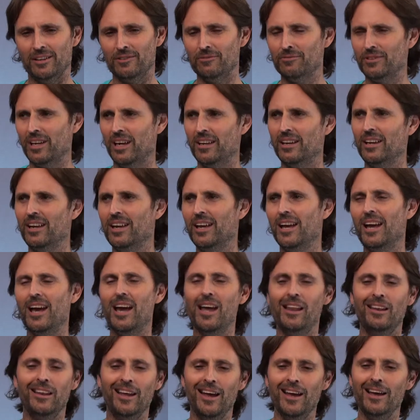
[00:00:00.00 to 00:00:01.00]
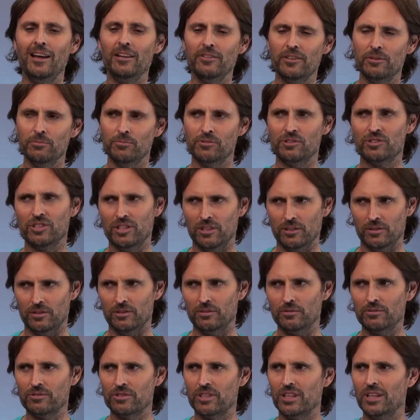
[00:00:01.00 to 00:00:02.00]
If they allow
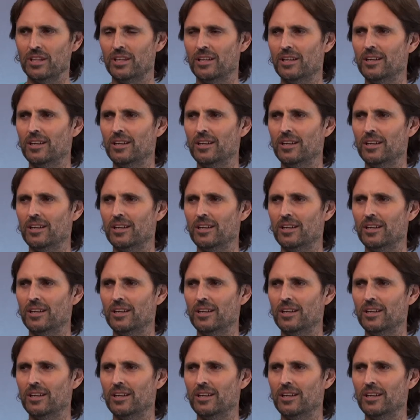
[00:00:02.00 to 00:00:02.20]
themselves